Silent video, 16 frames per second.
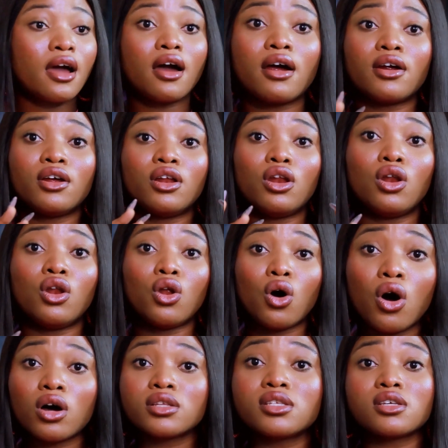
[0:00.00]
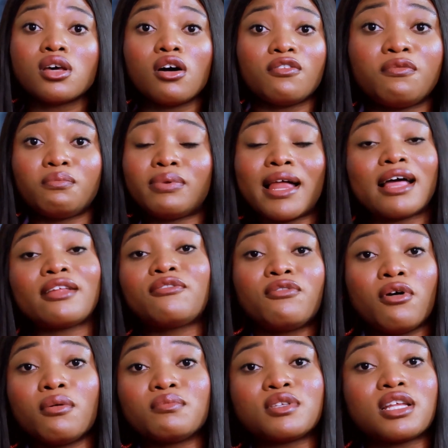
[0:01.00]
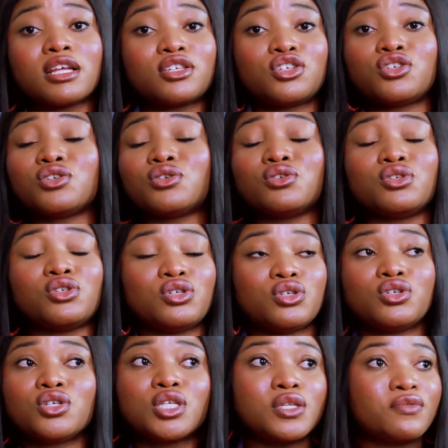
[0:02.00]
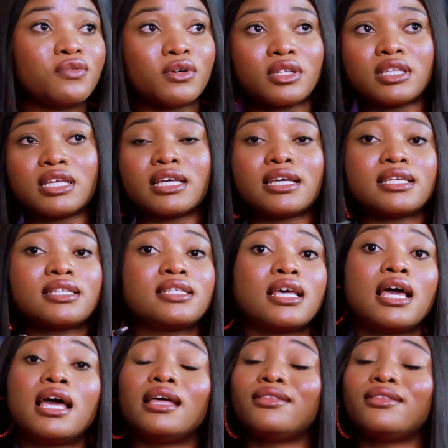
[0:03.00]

are a lot of platforms that you could use for this.